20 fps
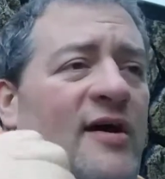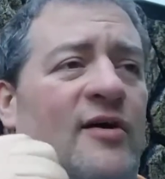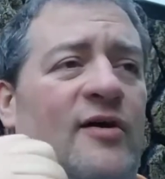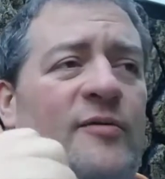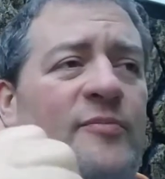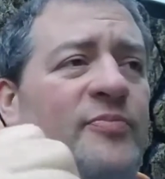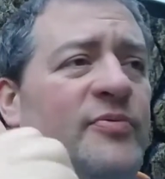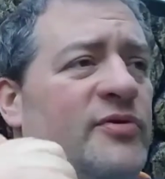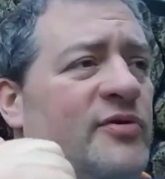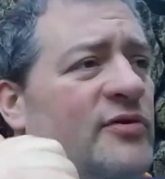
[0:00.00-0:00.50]
I
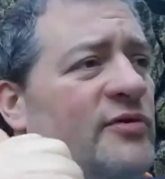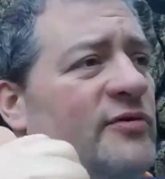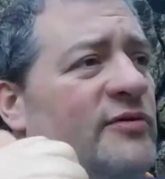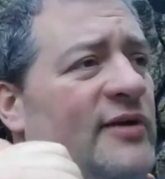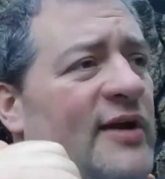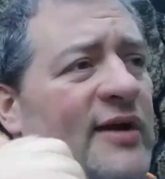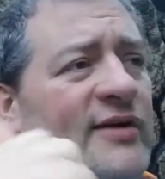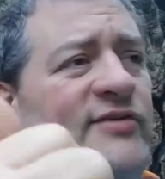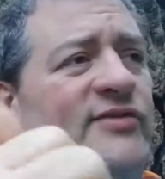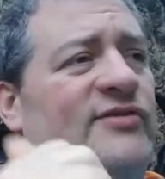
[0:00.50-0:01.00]
hope your
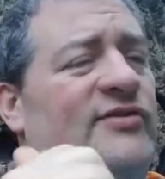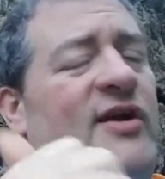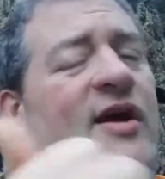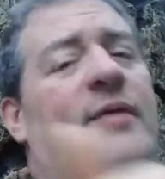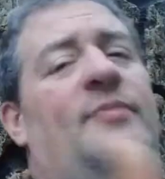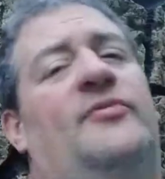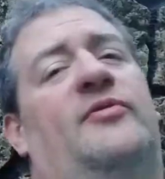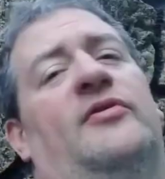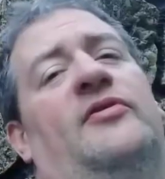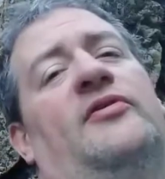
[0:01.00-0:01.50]
next
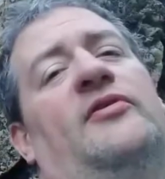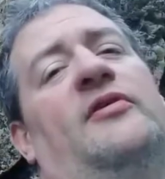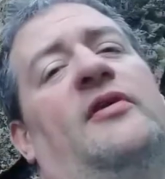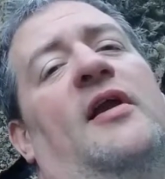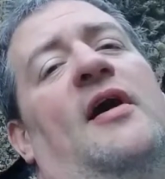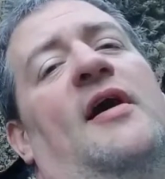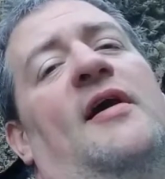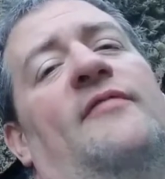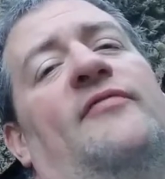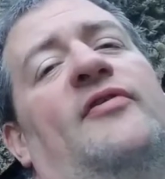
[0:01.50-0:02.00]
chapter in your
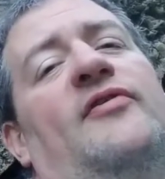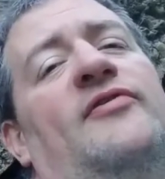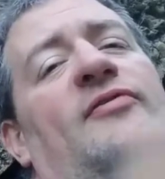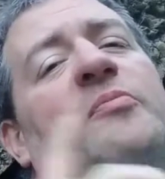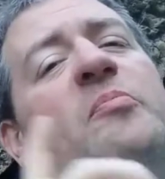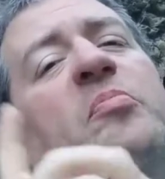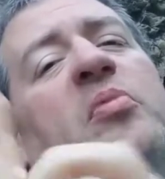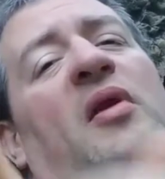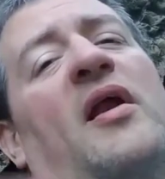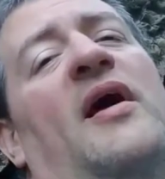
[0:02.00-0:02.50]
life is
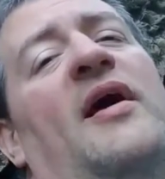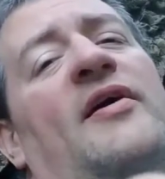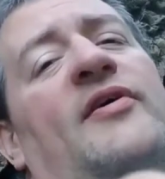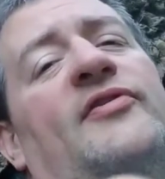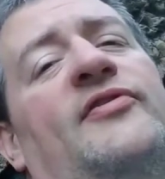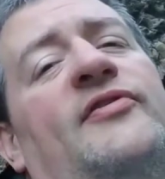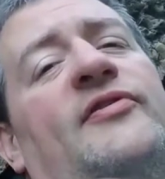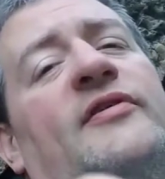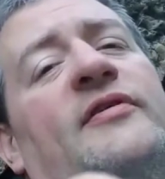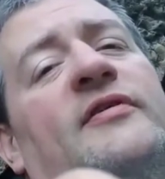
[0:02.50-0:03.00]

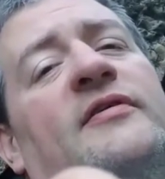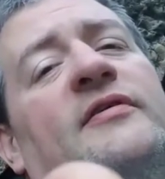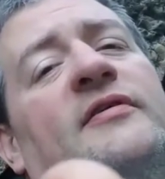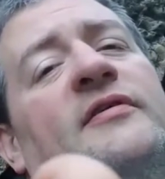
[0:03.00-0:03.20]
blessed,